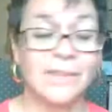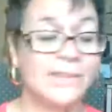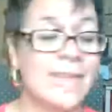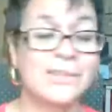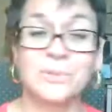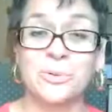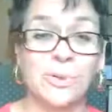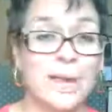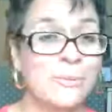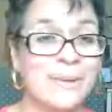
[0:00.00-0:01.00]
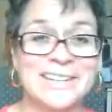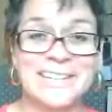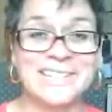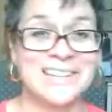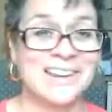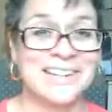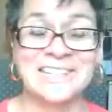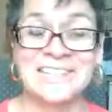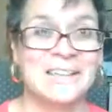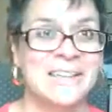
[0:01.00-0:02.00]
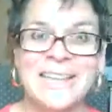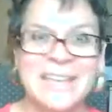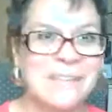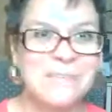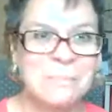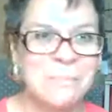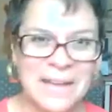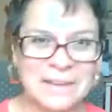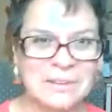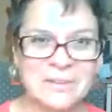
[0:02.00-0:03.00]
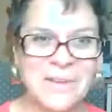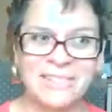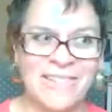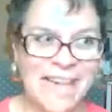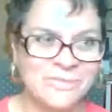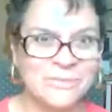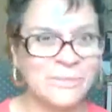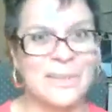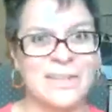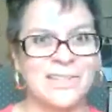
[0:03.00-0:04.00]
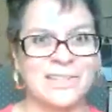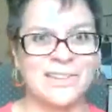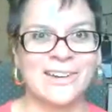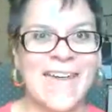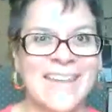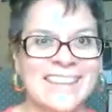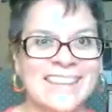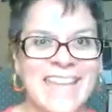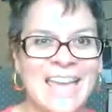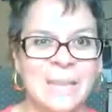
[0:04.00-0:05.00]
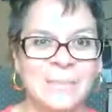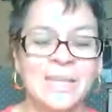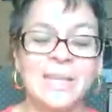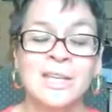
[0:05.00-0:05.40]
That is a great way to start. It's even better. You have a lot of information. You're ahead of the game.